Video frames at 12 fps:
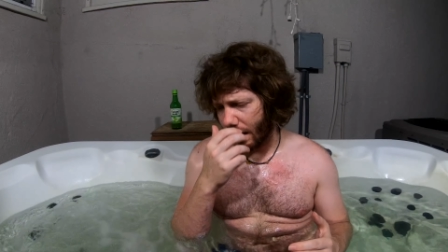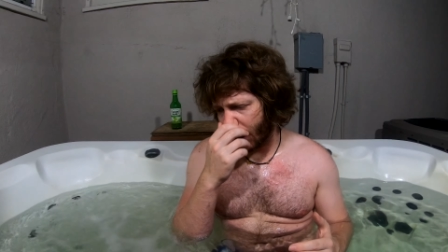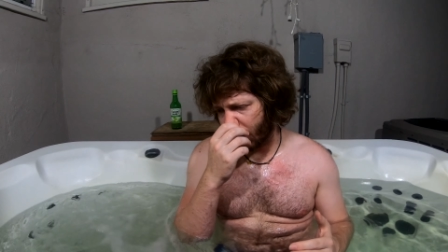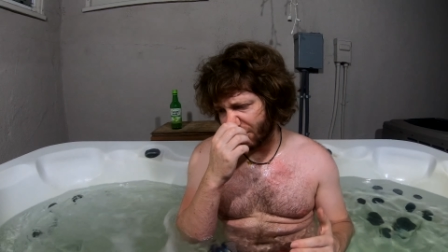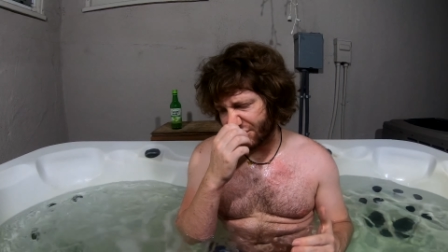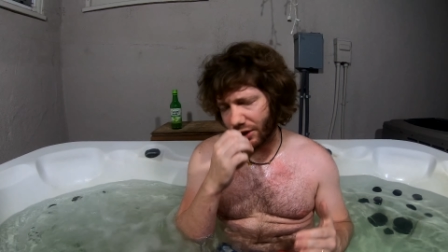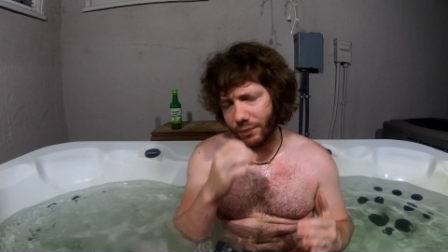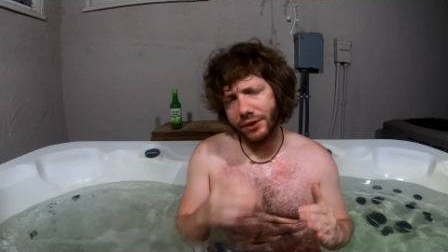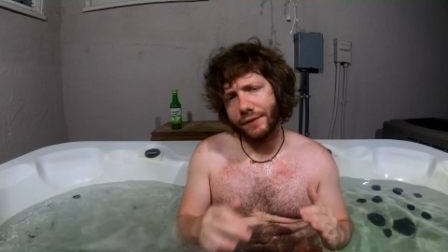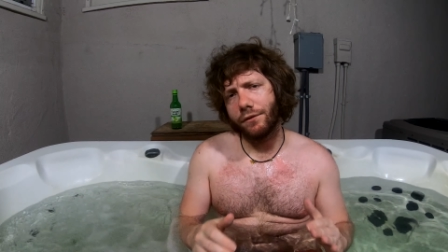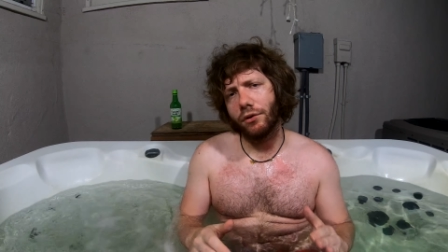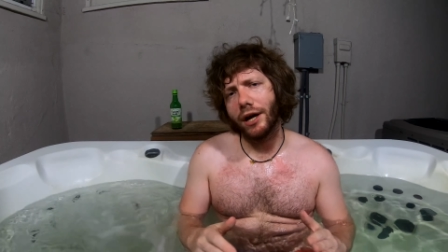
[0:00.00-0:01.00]
I would start with
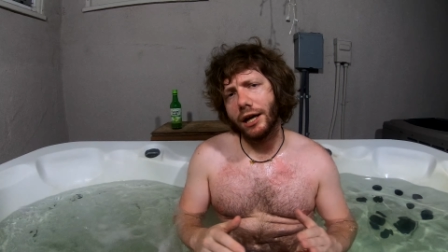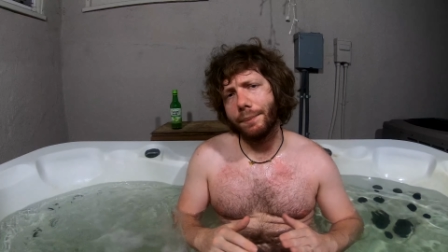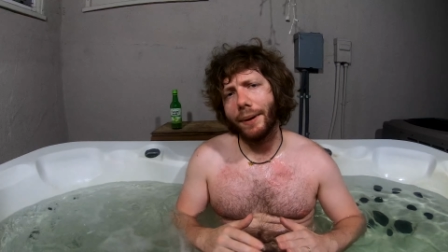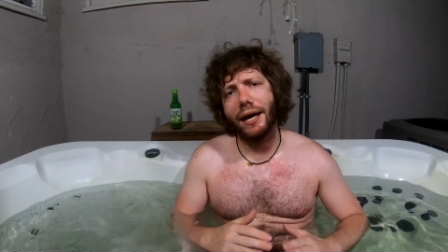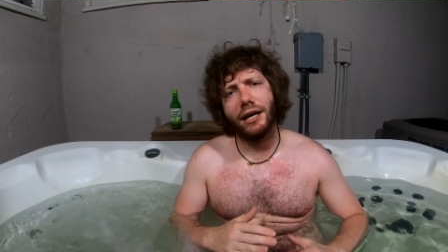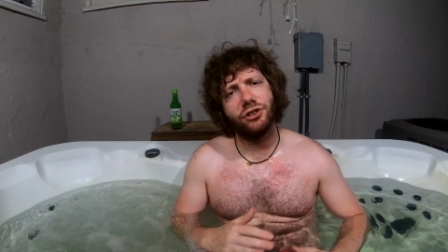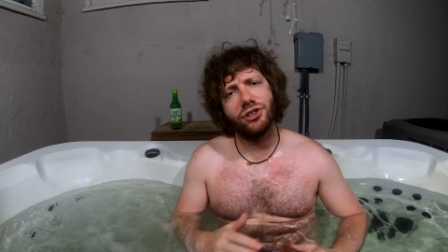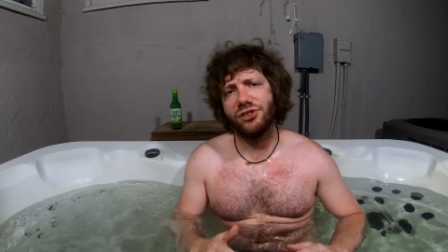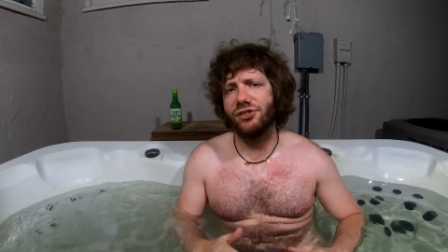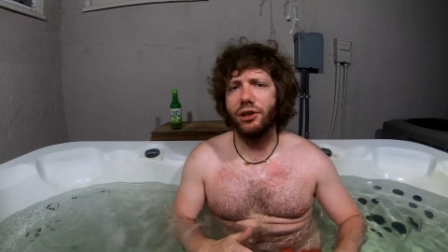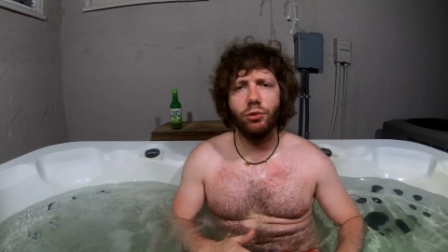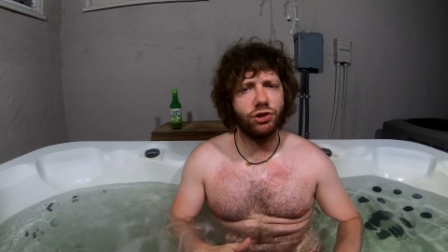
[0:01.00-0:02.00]
the variety pack and
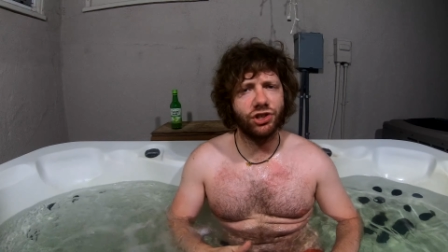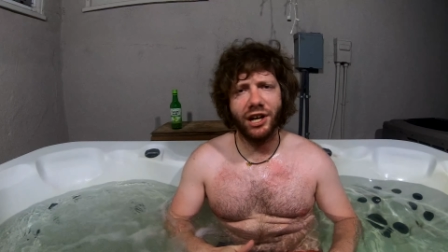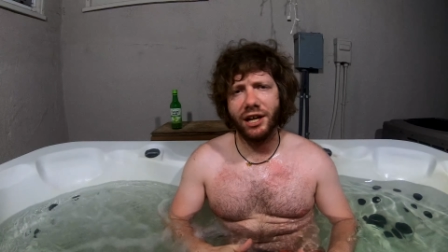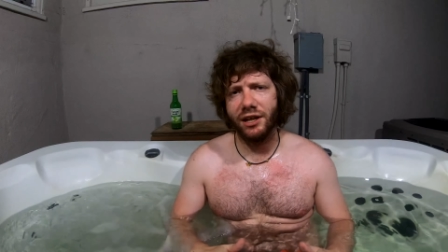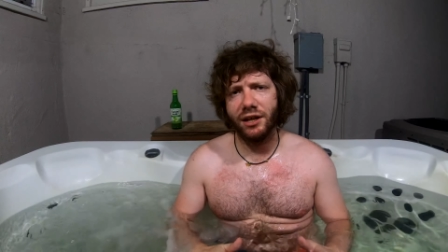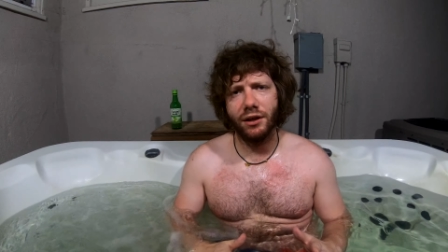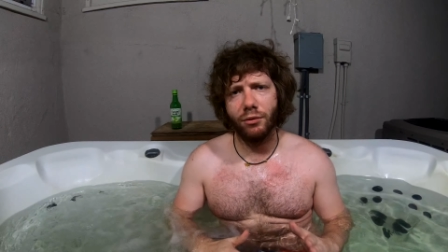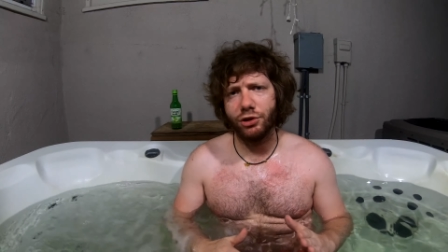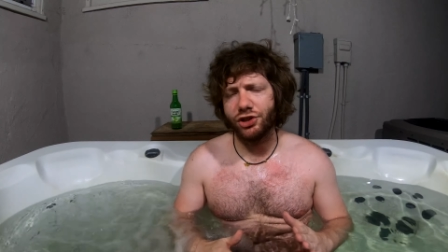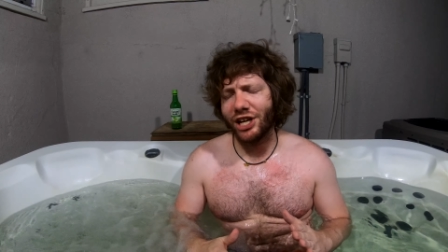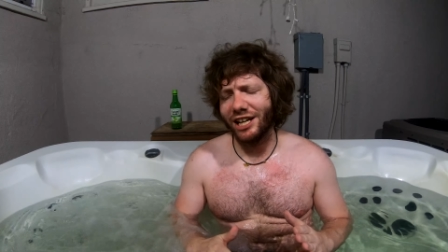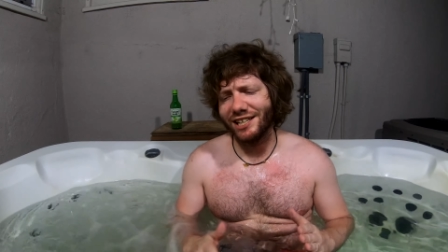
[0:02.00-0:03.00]
just see which
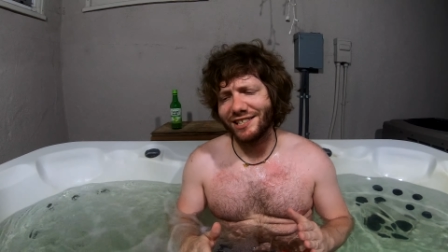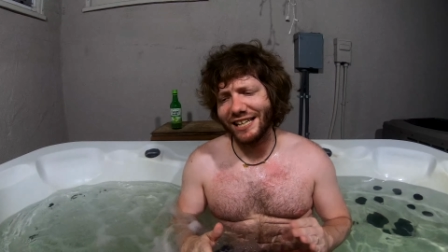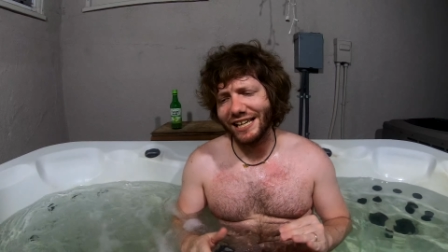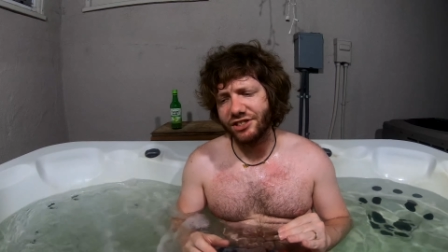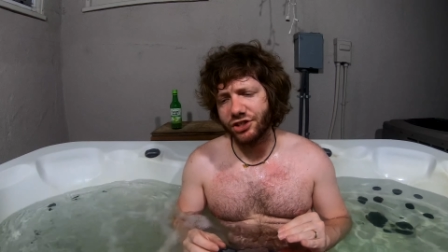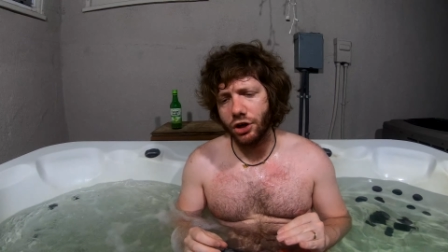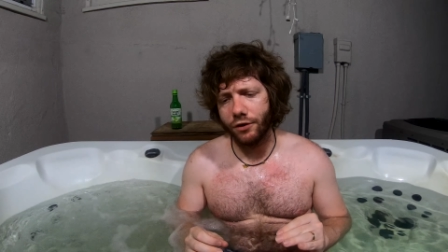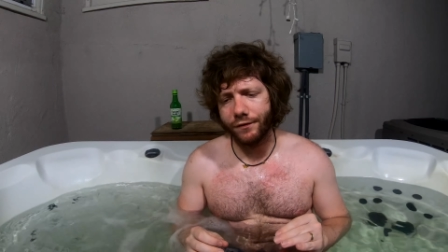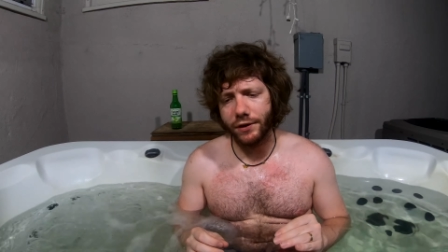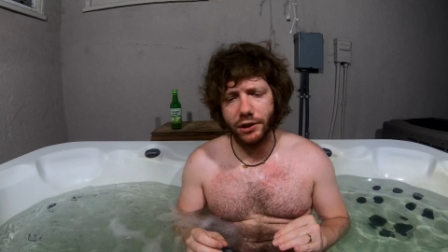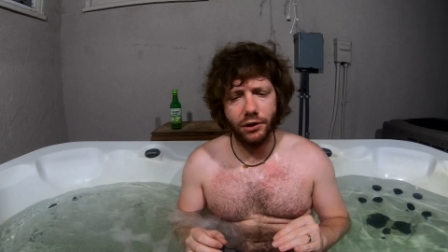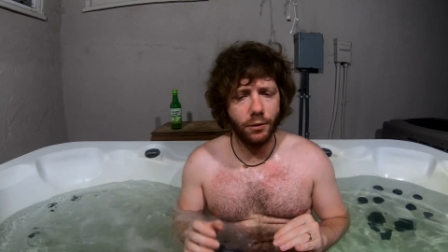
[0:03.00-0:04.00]
kind of tastes go
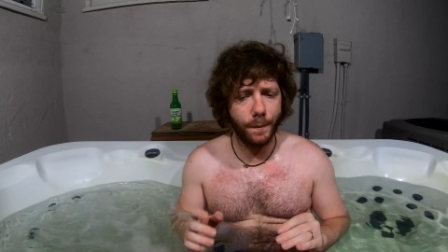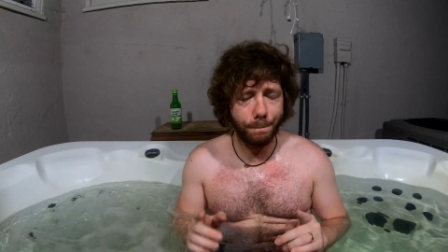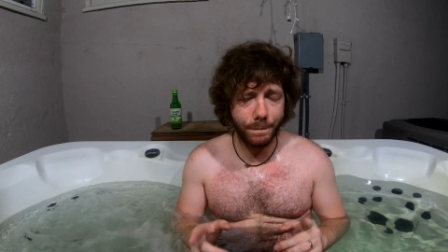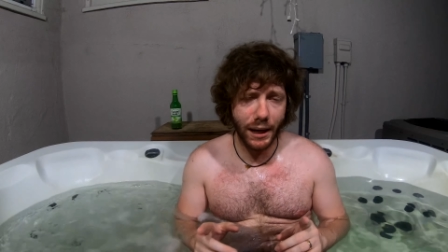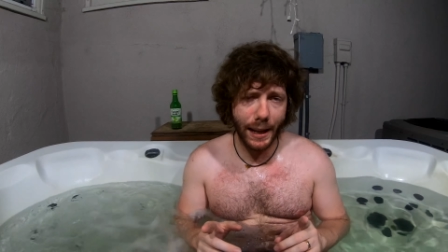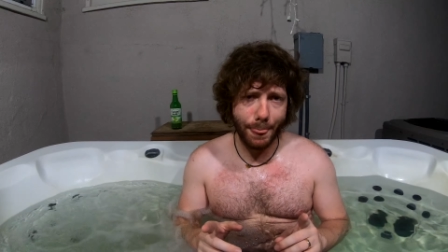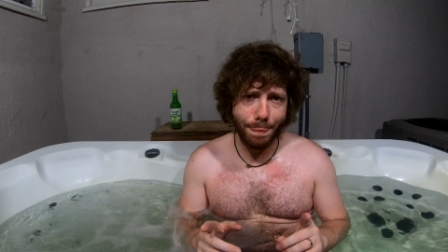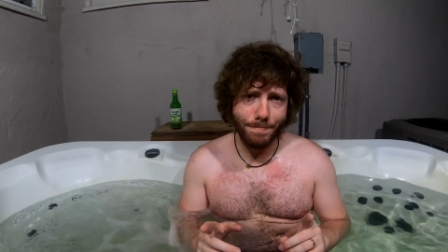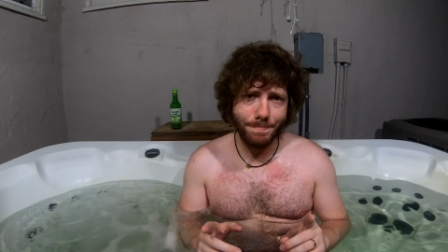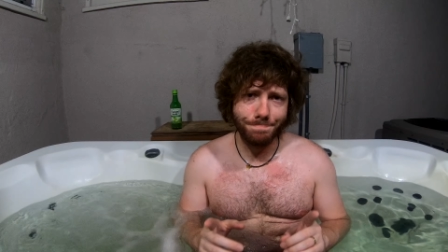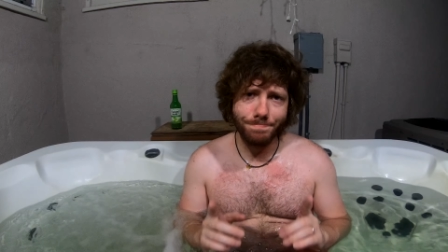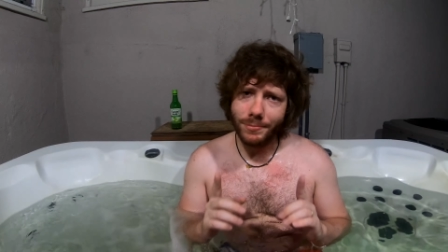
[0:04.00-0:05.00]
for you. But
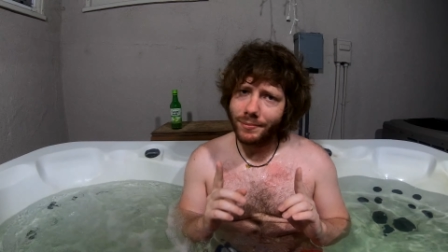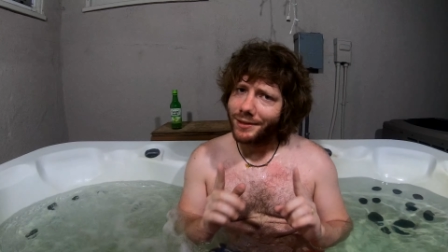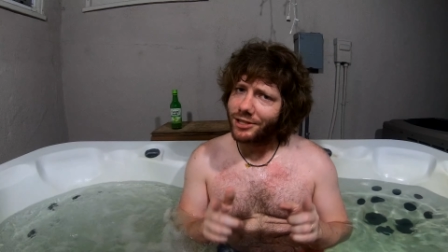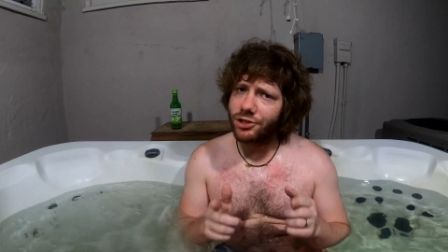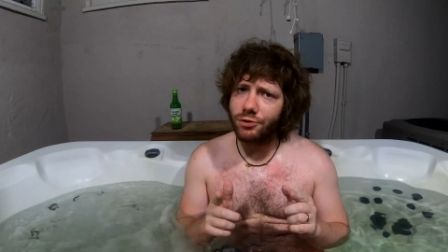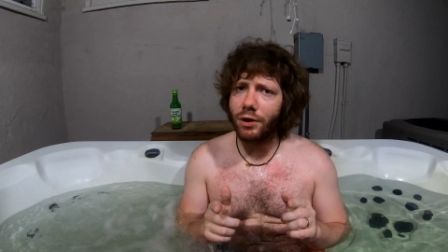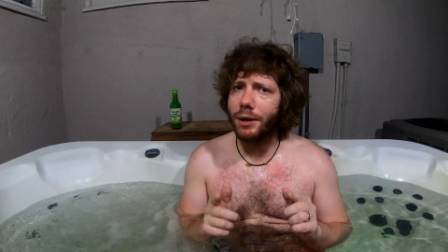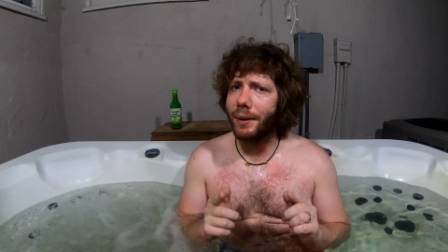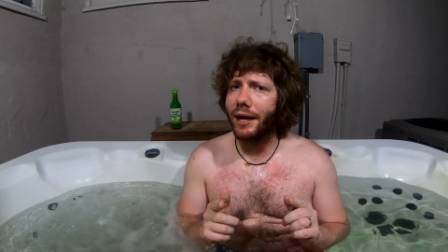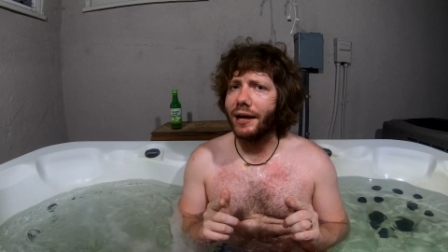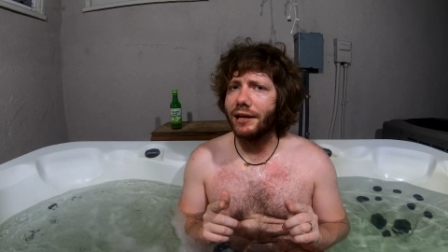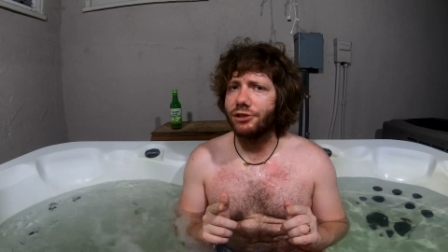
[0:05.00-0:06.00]
this is one of
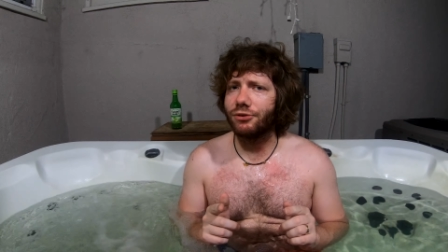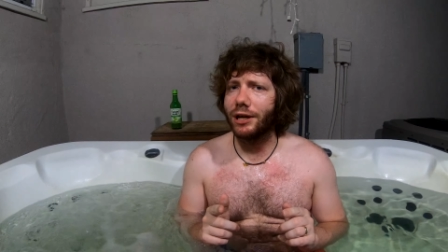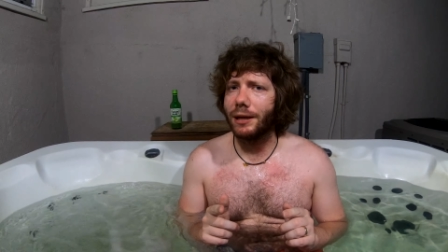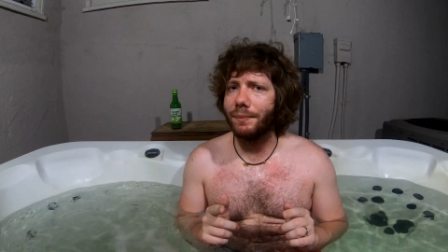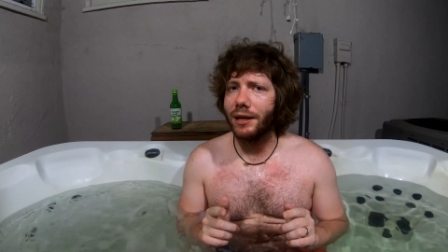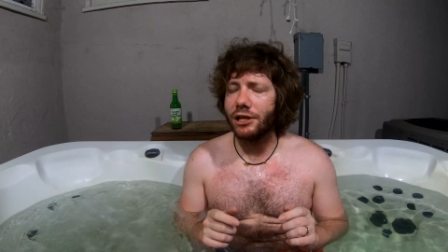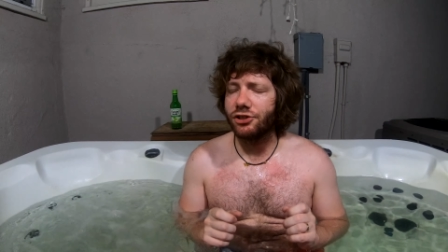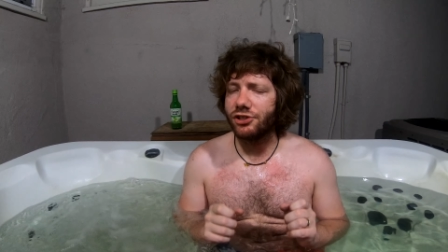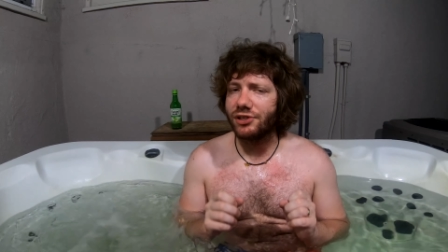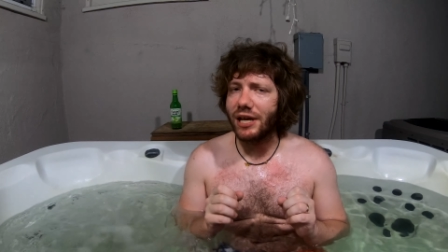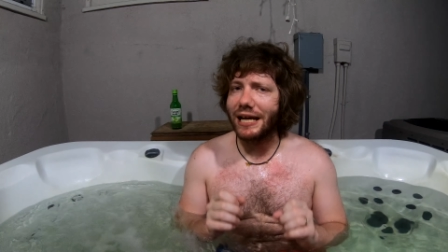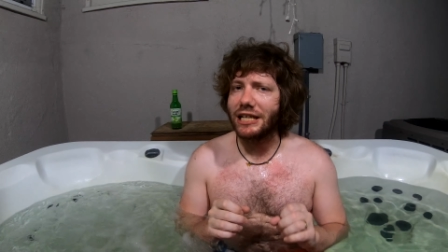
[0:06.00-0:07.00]
my highest
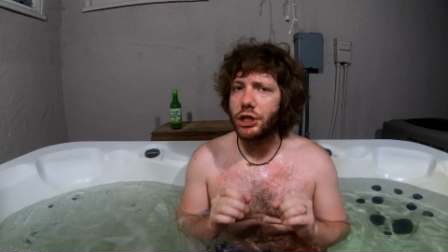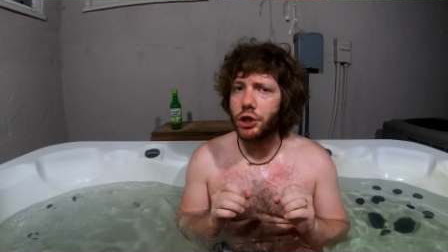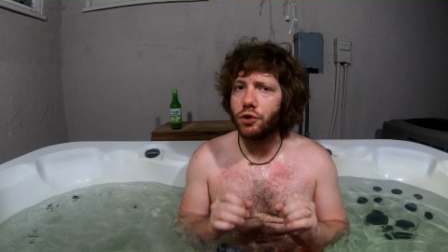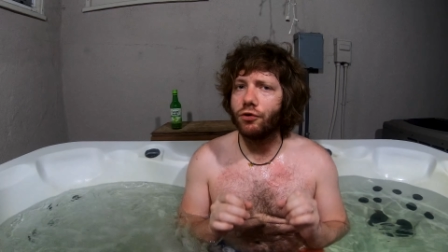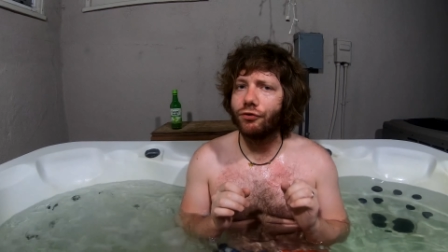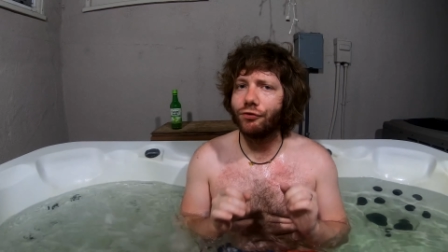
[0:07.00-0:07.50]
recommendations. I do